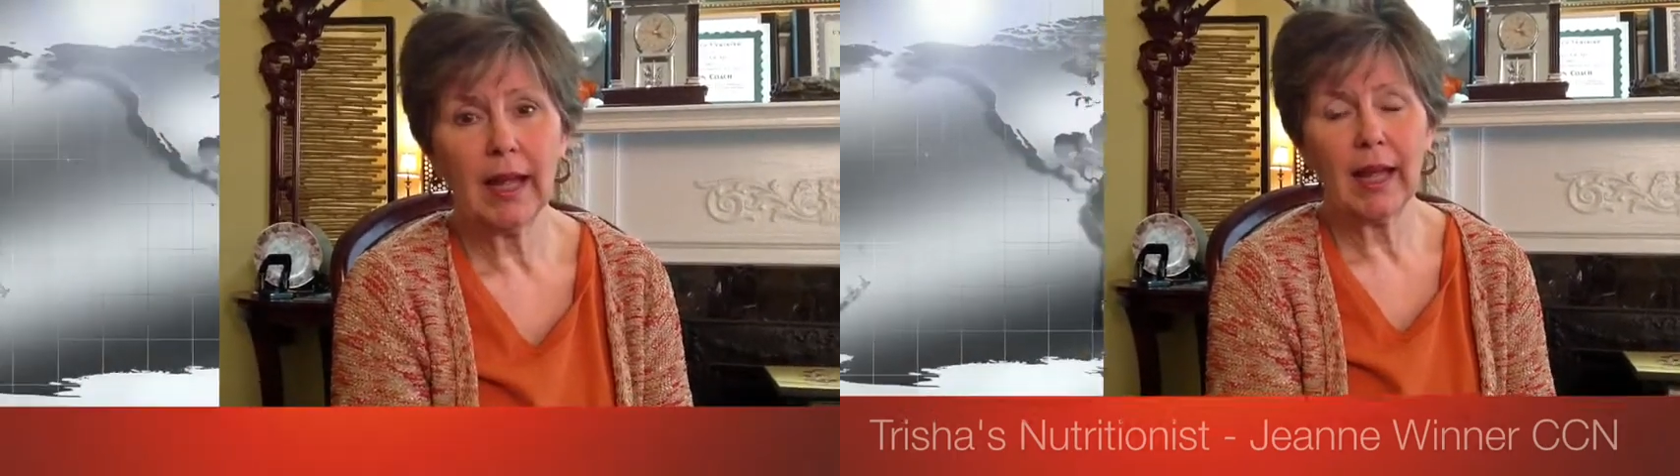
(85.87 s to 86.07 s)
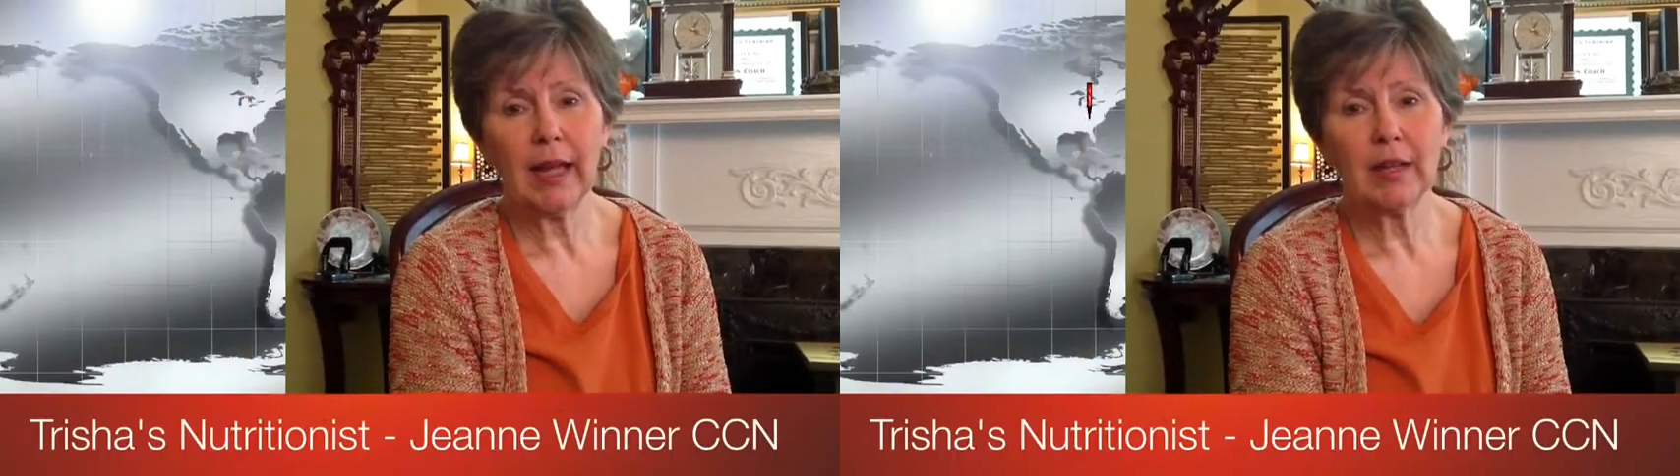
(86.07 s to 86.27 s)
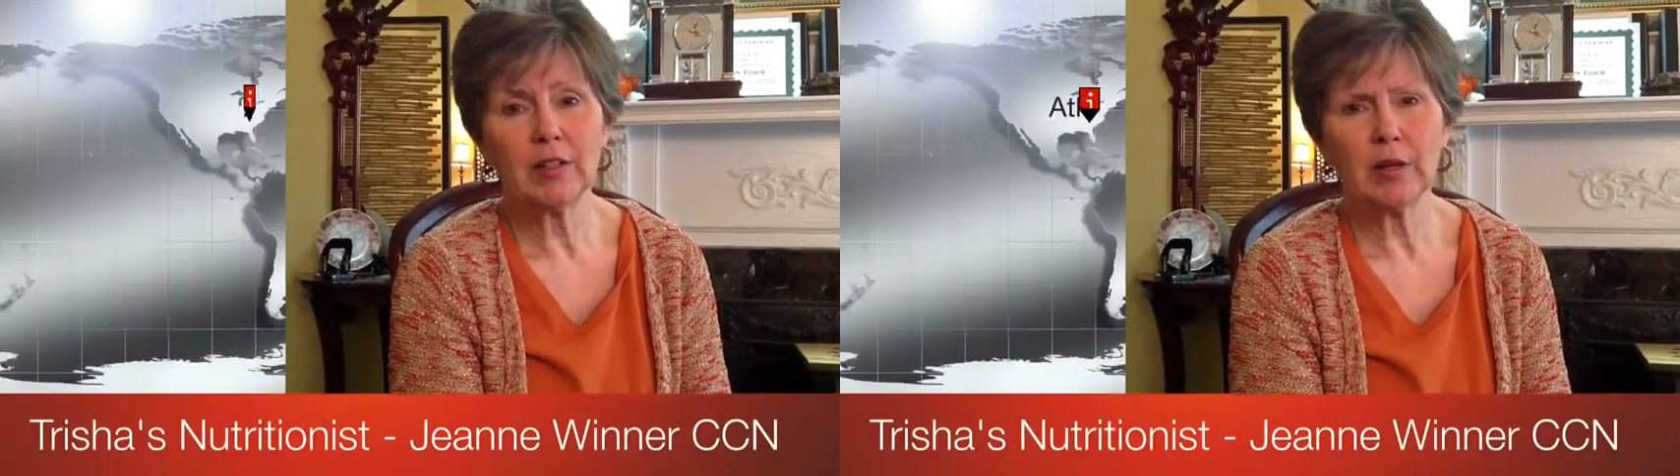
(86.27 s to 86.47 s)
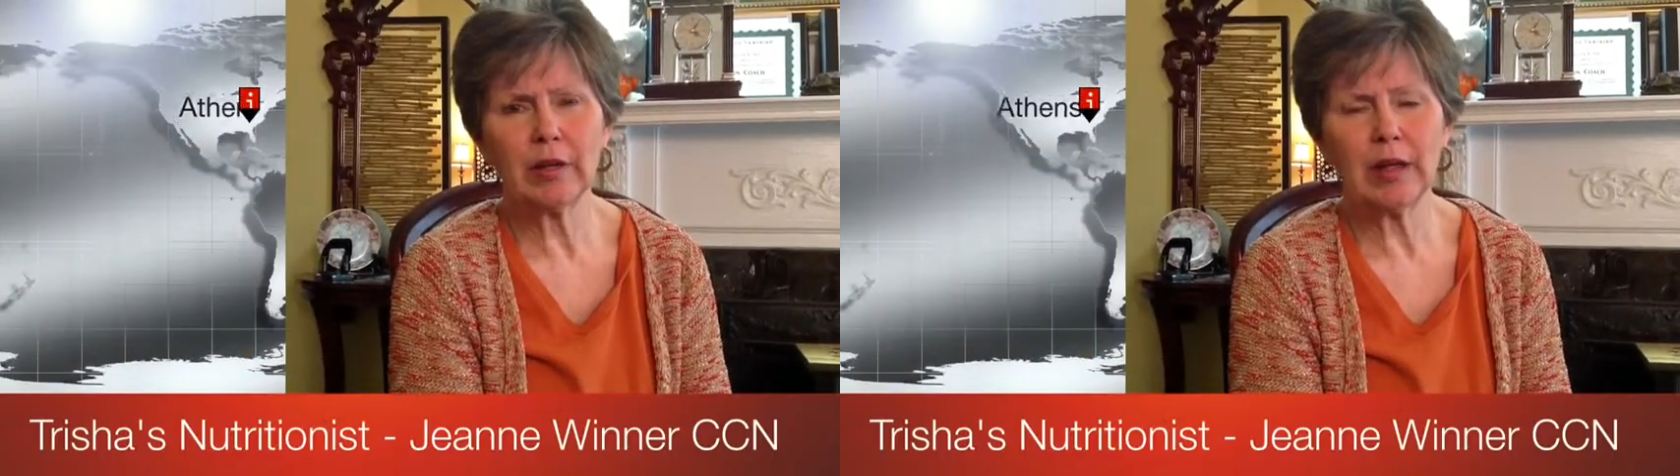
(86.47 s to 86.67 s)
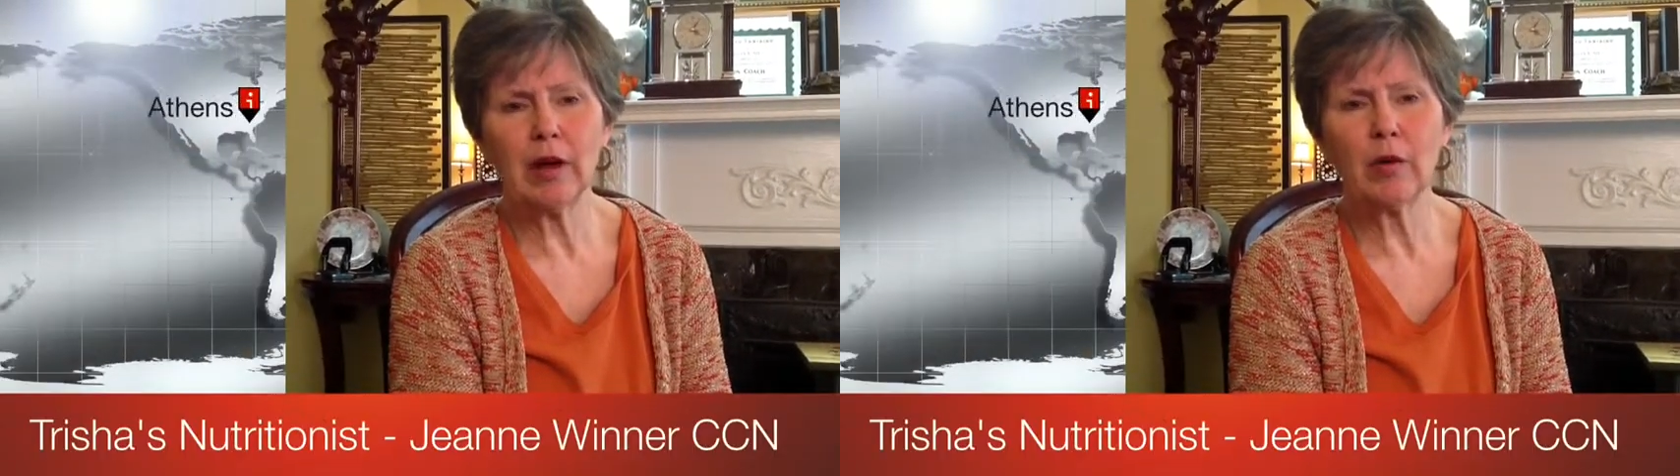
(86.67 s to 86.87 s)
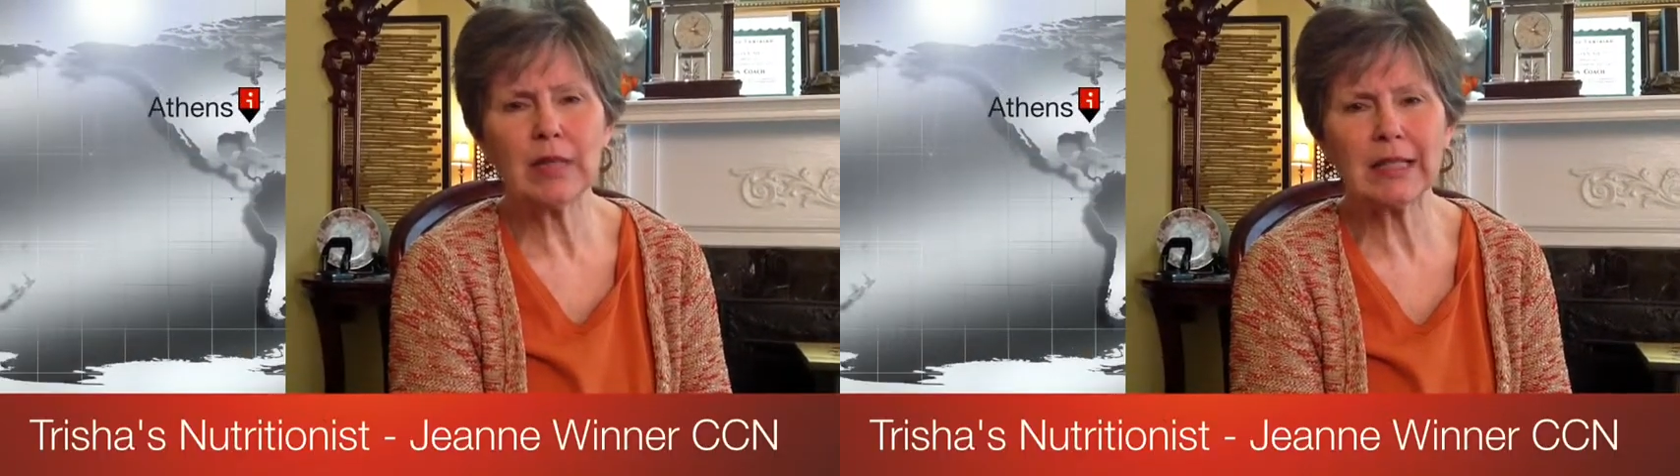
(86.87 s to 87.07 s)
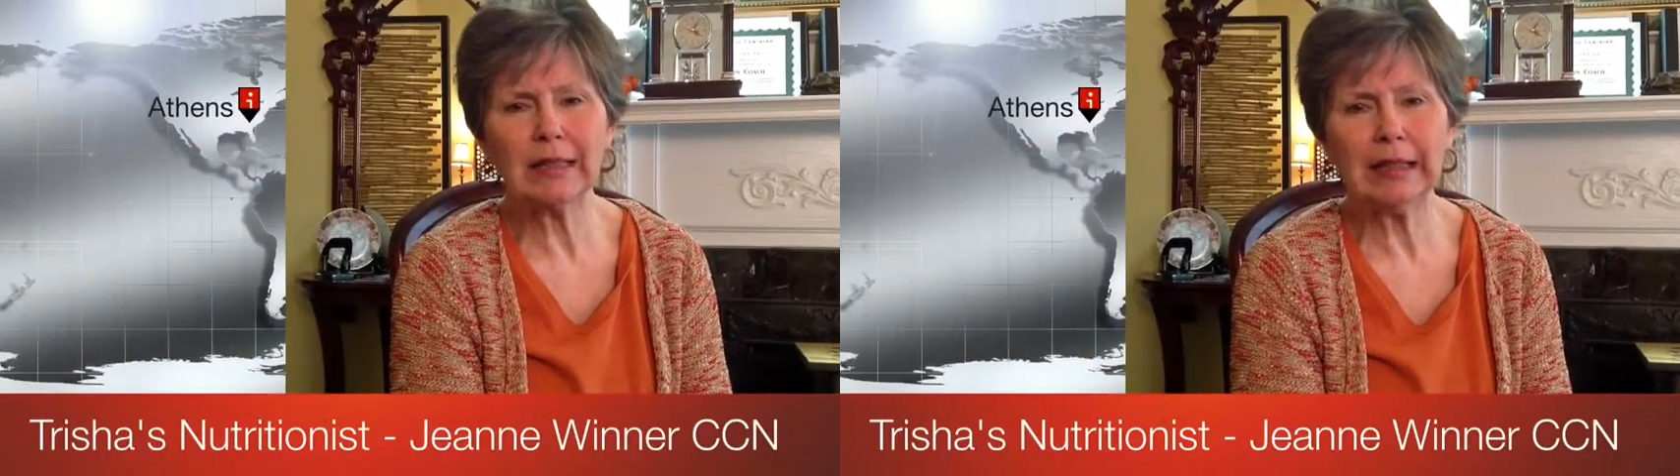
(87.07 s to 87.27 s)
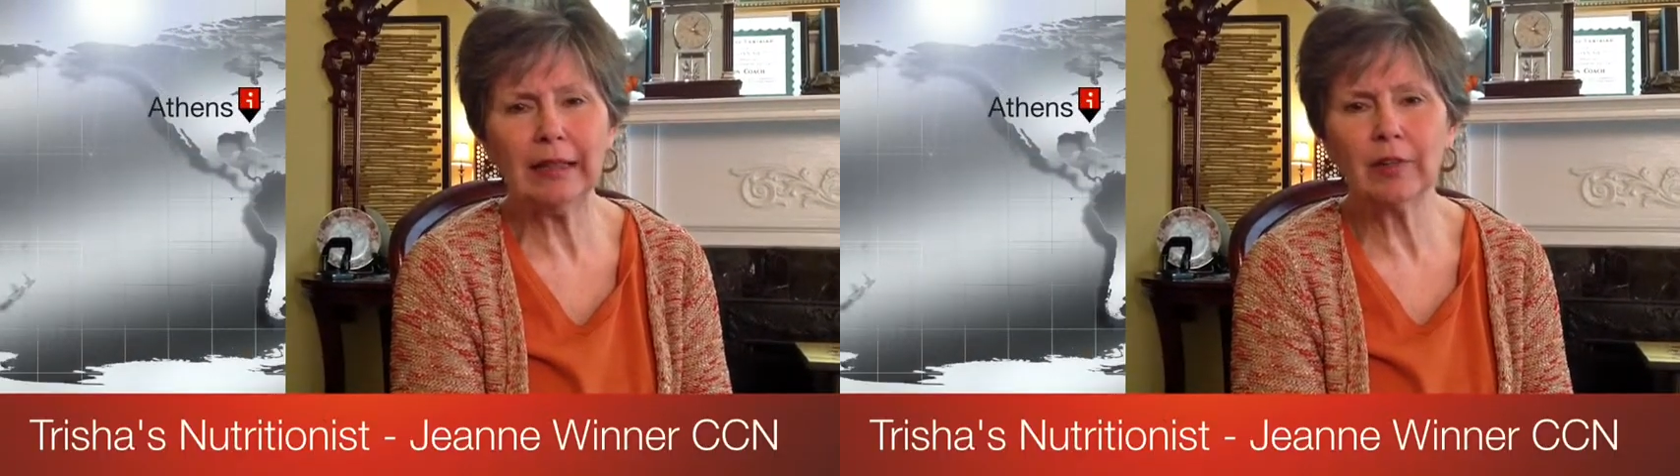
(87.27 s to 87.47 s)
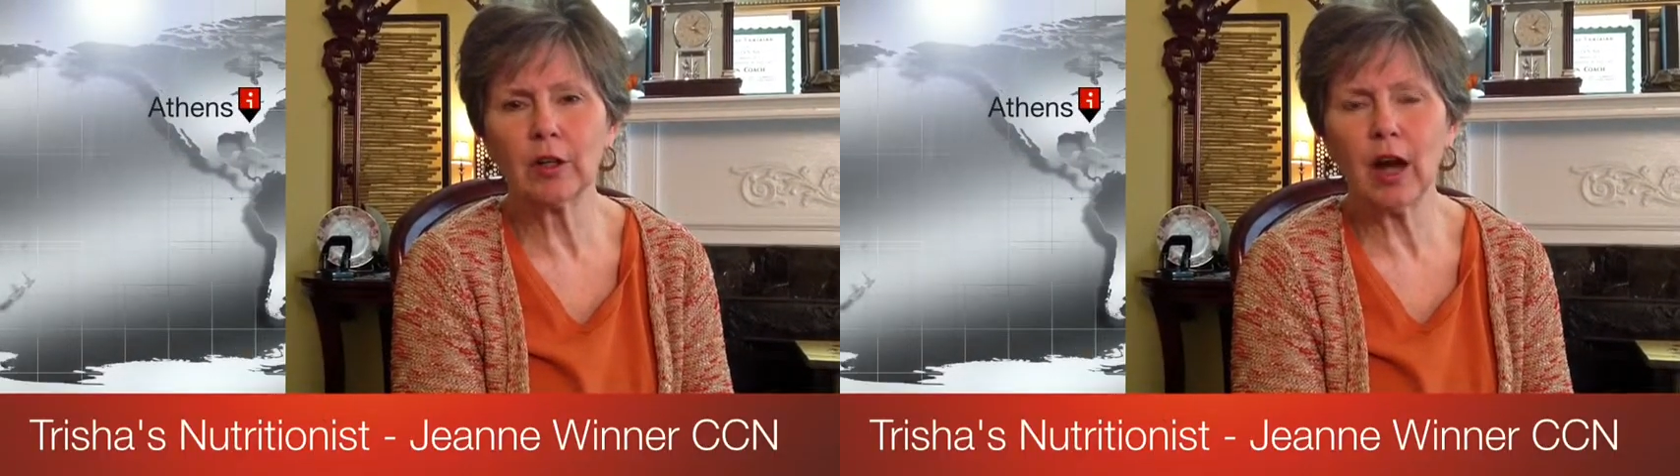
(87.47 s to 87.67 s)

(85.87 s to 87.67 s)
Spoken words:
And so I always leave their